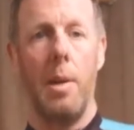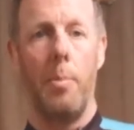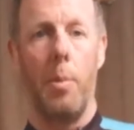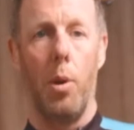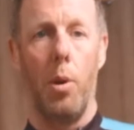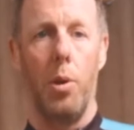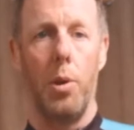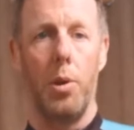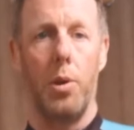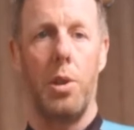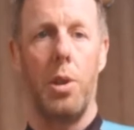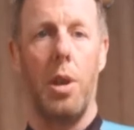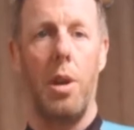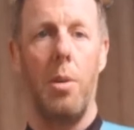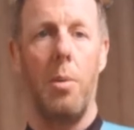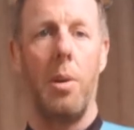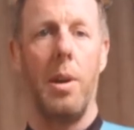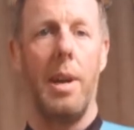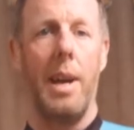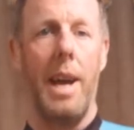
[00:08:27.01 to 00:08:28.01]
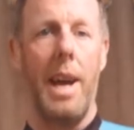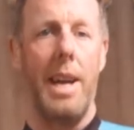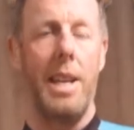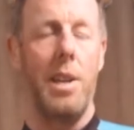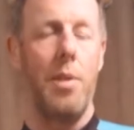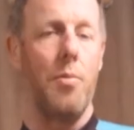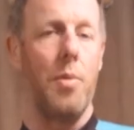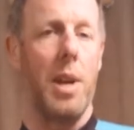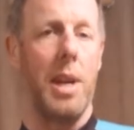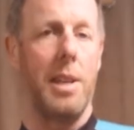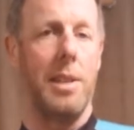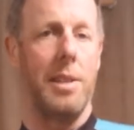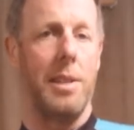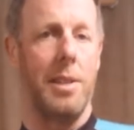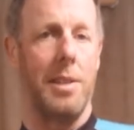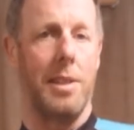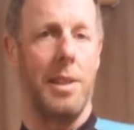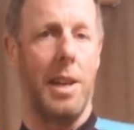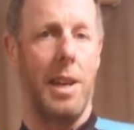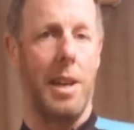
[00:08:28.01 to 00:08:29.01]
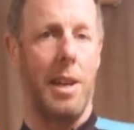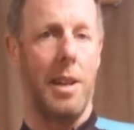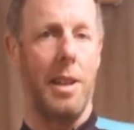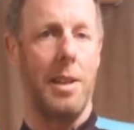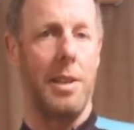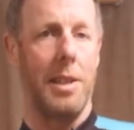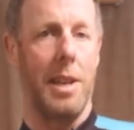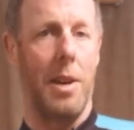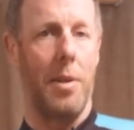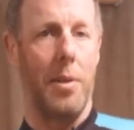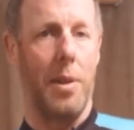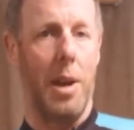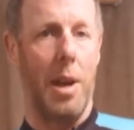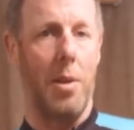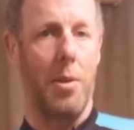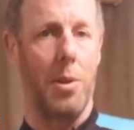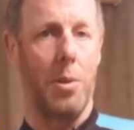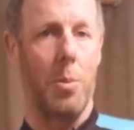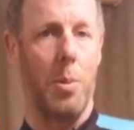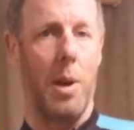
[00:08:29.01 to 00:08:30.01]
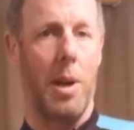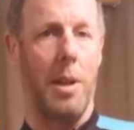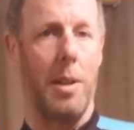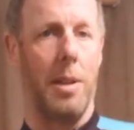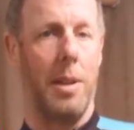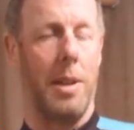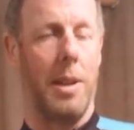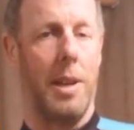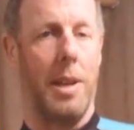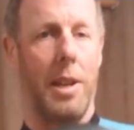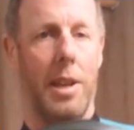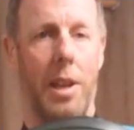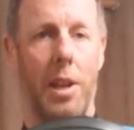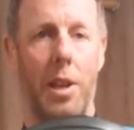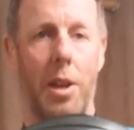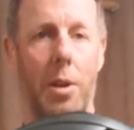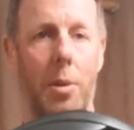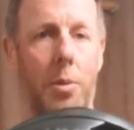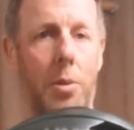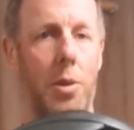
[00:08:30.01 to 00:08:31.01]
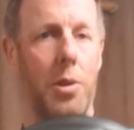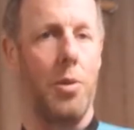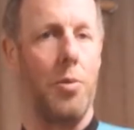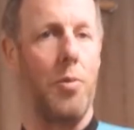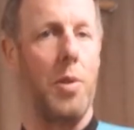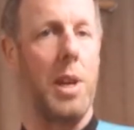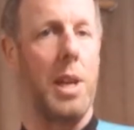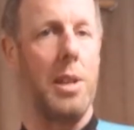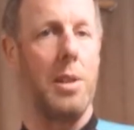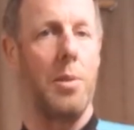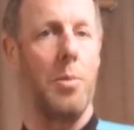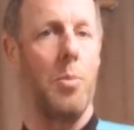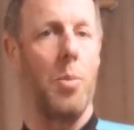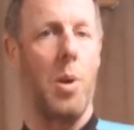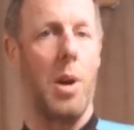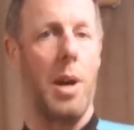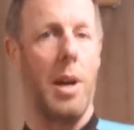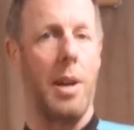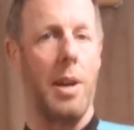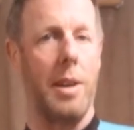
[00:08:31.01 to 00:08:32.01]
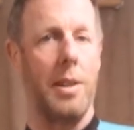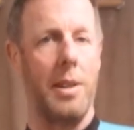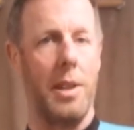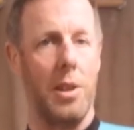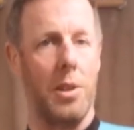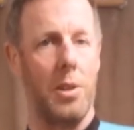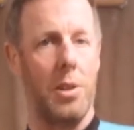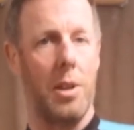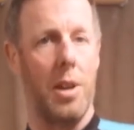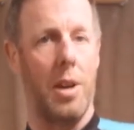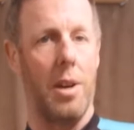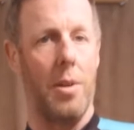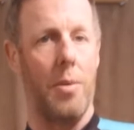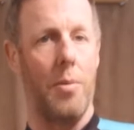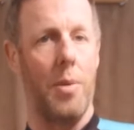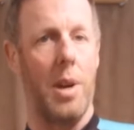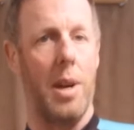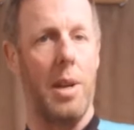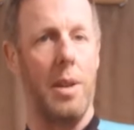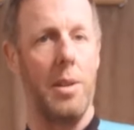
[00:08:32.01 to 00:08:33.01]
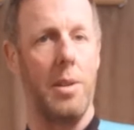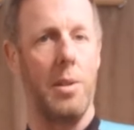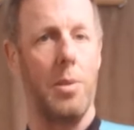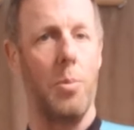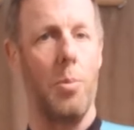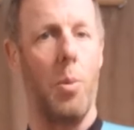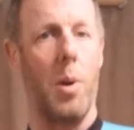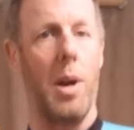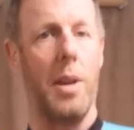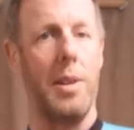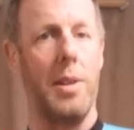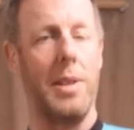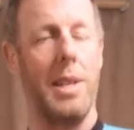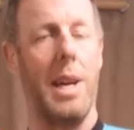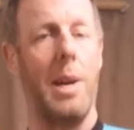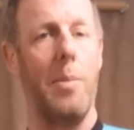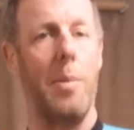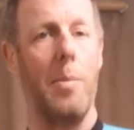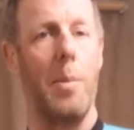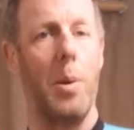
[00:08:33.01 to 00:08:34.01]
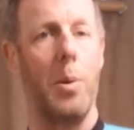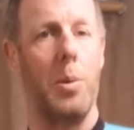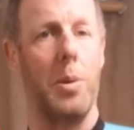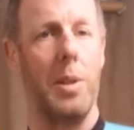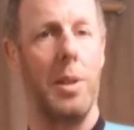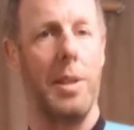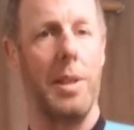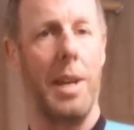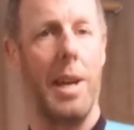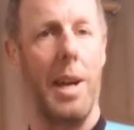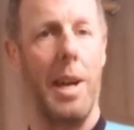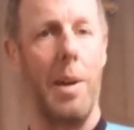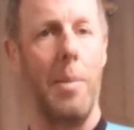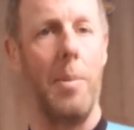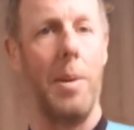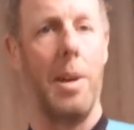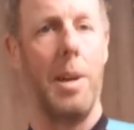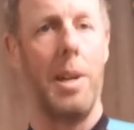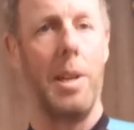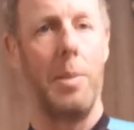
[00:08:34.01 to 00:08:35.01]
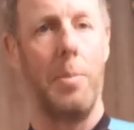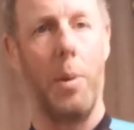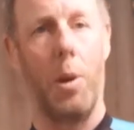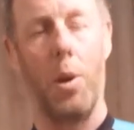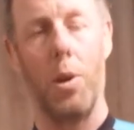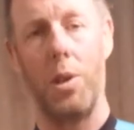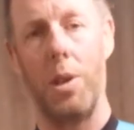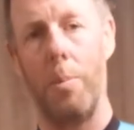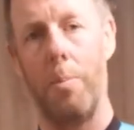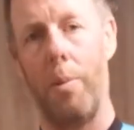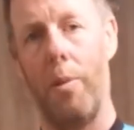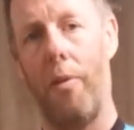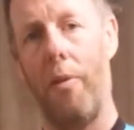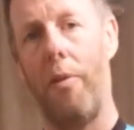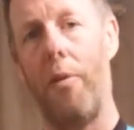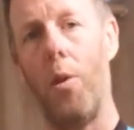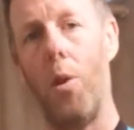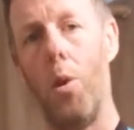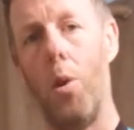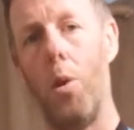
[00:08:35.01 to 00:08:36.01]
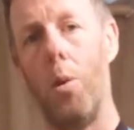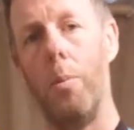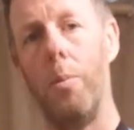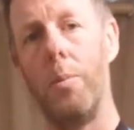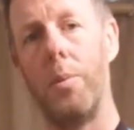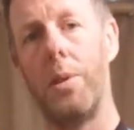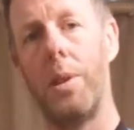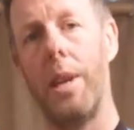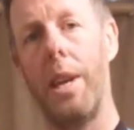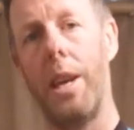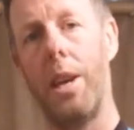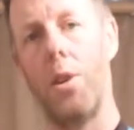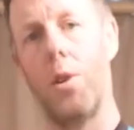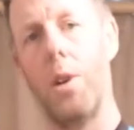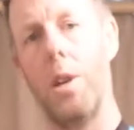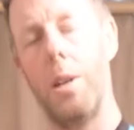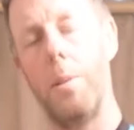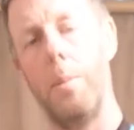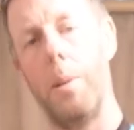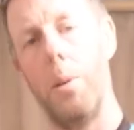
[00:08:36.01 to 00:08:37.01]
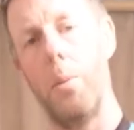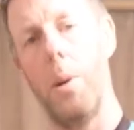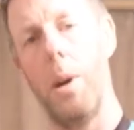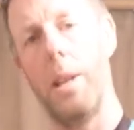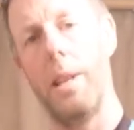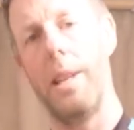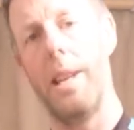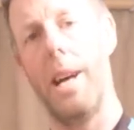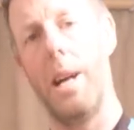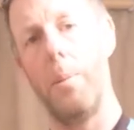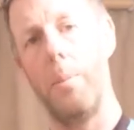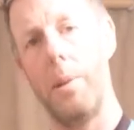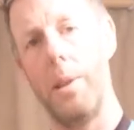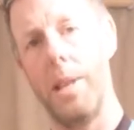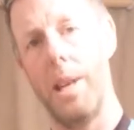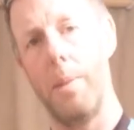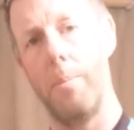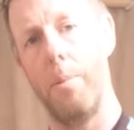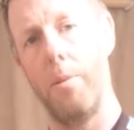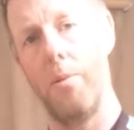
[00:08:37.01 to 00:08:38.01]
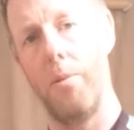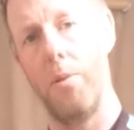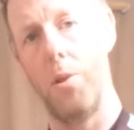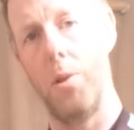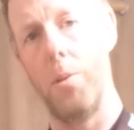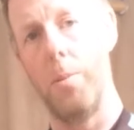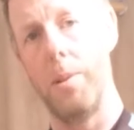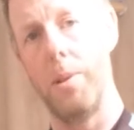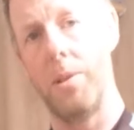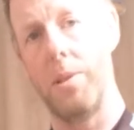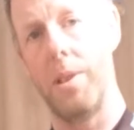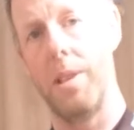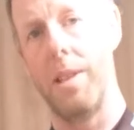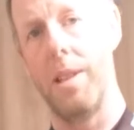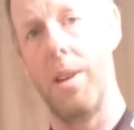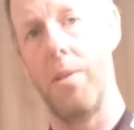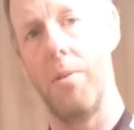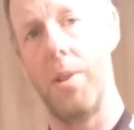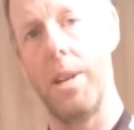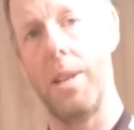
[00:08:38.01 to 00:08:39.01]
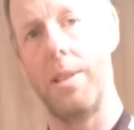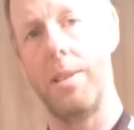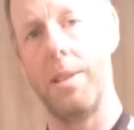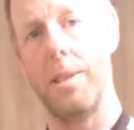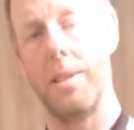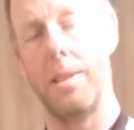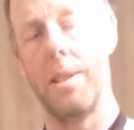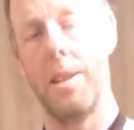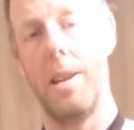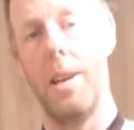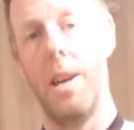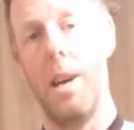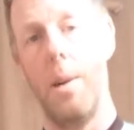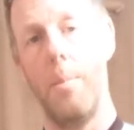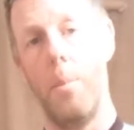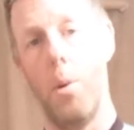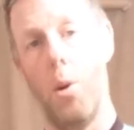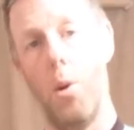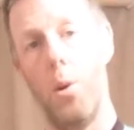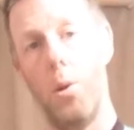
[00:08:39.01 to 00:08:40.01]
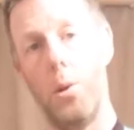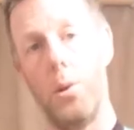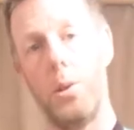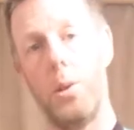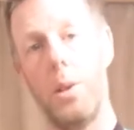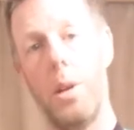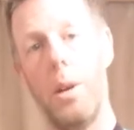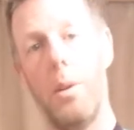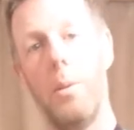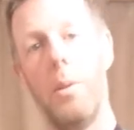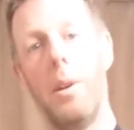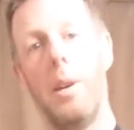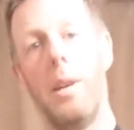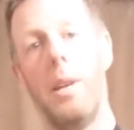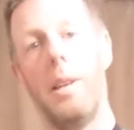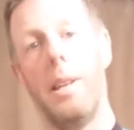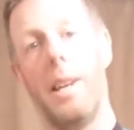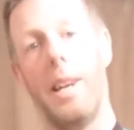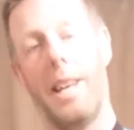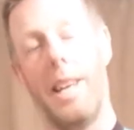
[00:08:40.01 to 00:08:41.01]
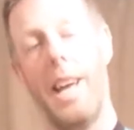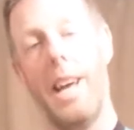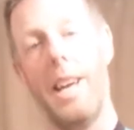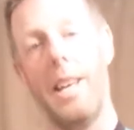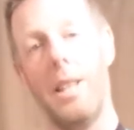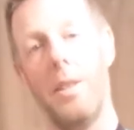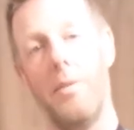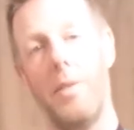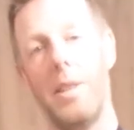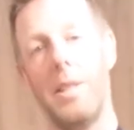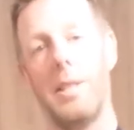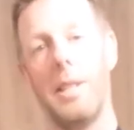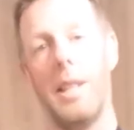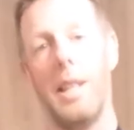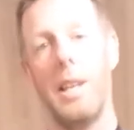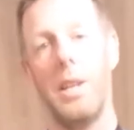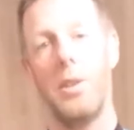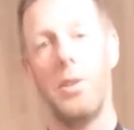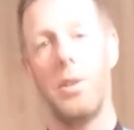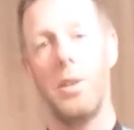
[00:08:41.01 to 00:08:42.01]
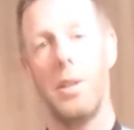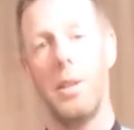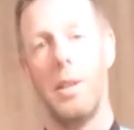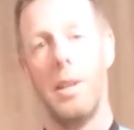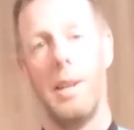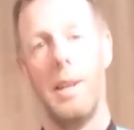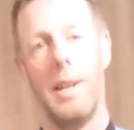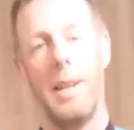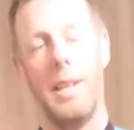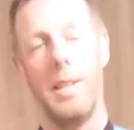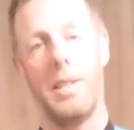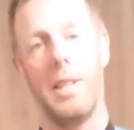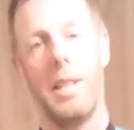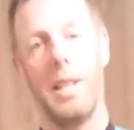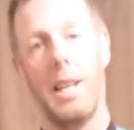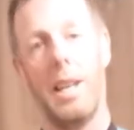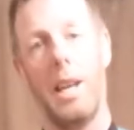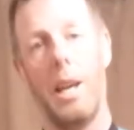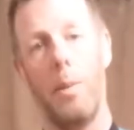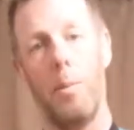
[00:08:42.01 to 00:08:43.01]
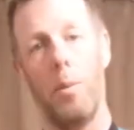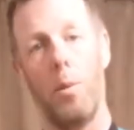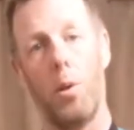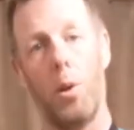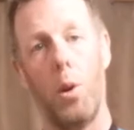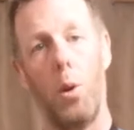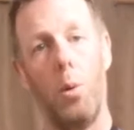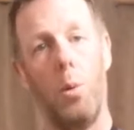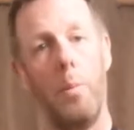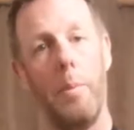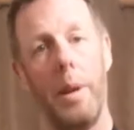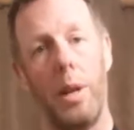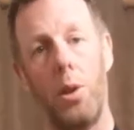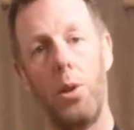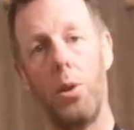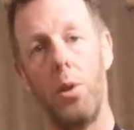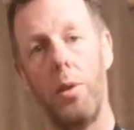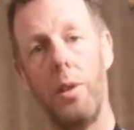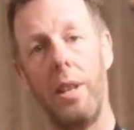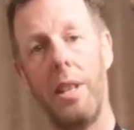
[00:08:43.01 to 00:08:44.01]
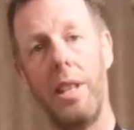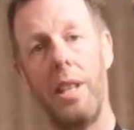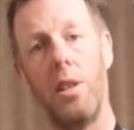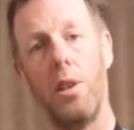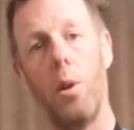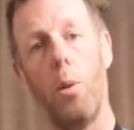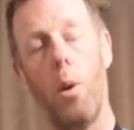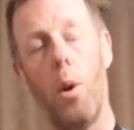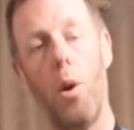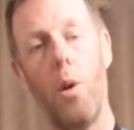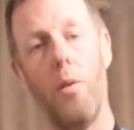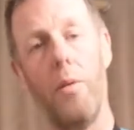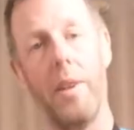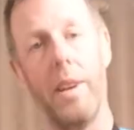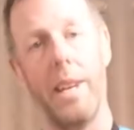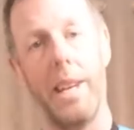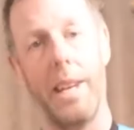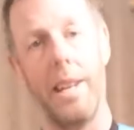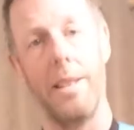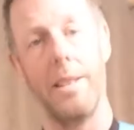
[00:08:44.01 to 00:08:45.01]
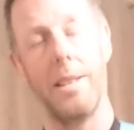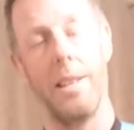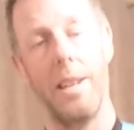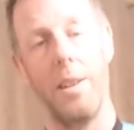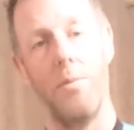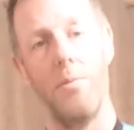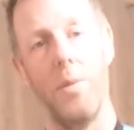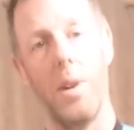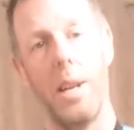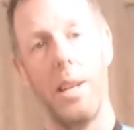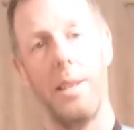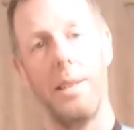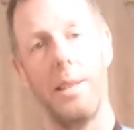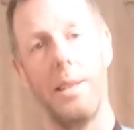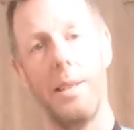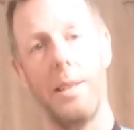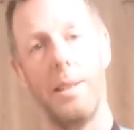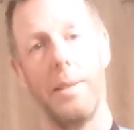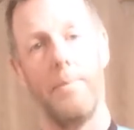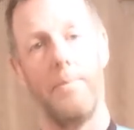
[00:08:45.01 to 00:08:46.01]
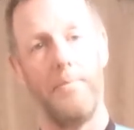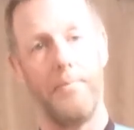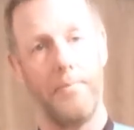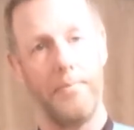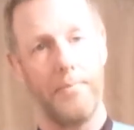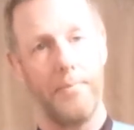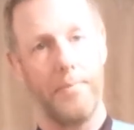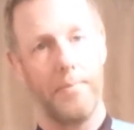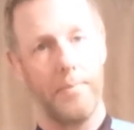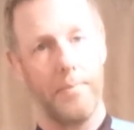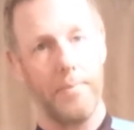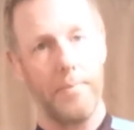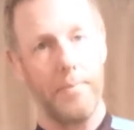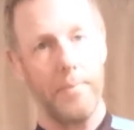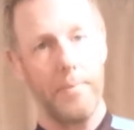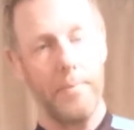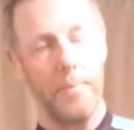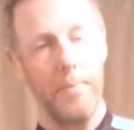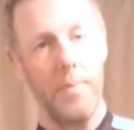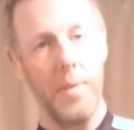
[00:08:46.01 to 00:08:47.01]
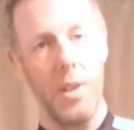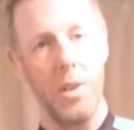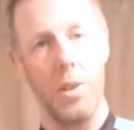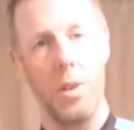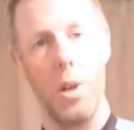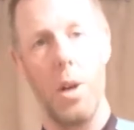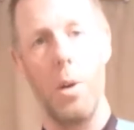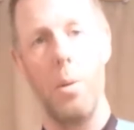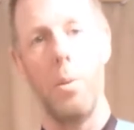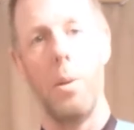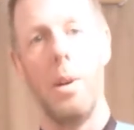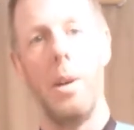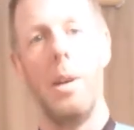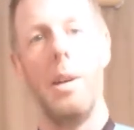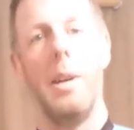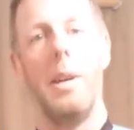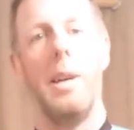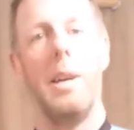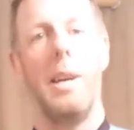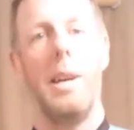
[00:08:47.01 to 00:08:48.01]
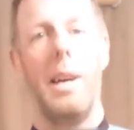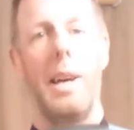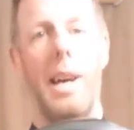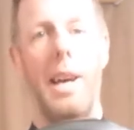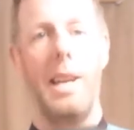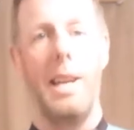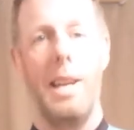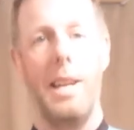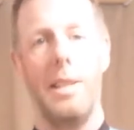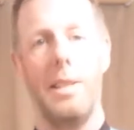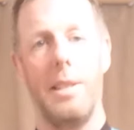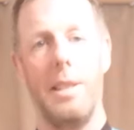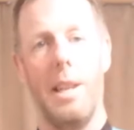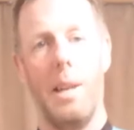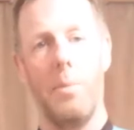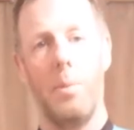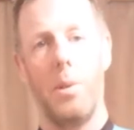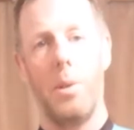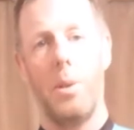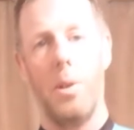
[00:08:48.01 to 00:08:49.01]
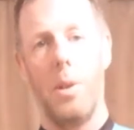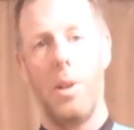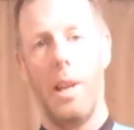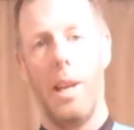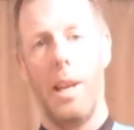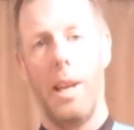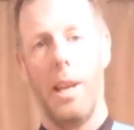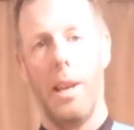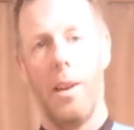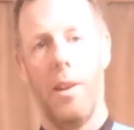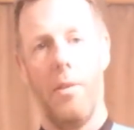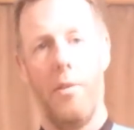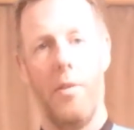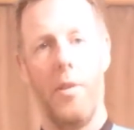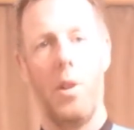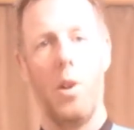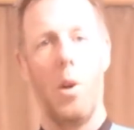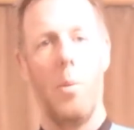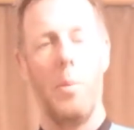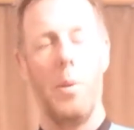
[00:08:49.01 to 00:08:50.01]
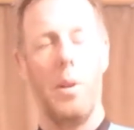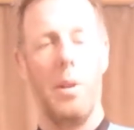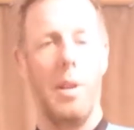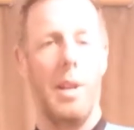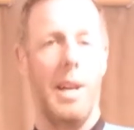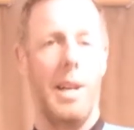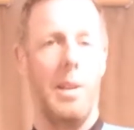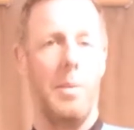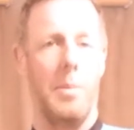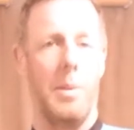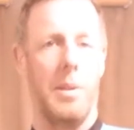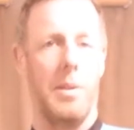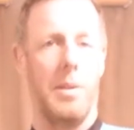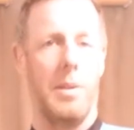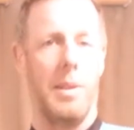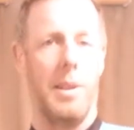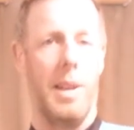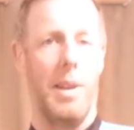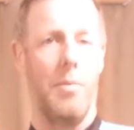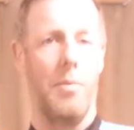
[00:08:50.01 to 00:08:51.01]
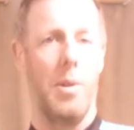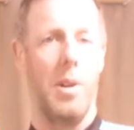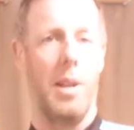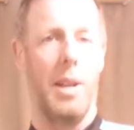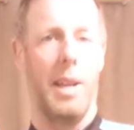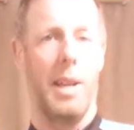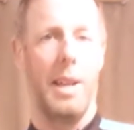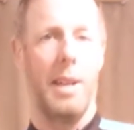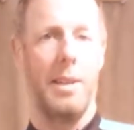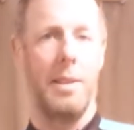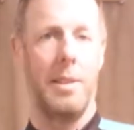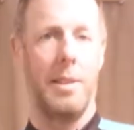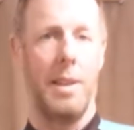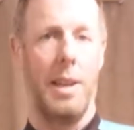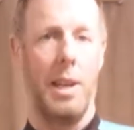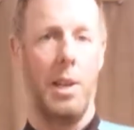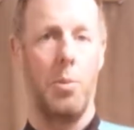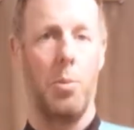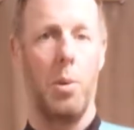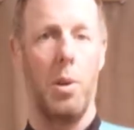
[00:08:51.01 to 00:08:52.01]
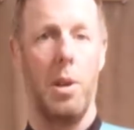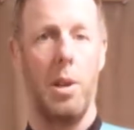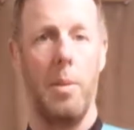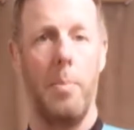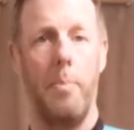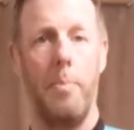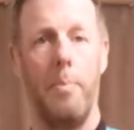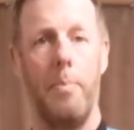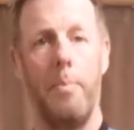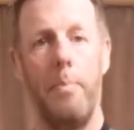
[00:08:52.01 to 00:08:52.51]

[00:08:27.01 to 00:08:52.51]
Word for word: But also, any racing cyclists out there as well, you know, there's a reason why the Astana riders wear this helmet most of the time. It's because it performs incredibly well in helping their performance in their races, but also, again, the ventilation is going to keep them cool, make sure that they don't overheat in races. So, it is an absolutely phenomenal helmet. It really is. It's one of the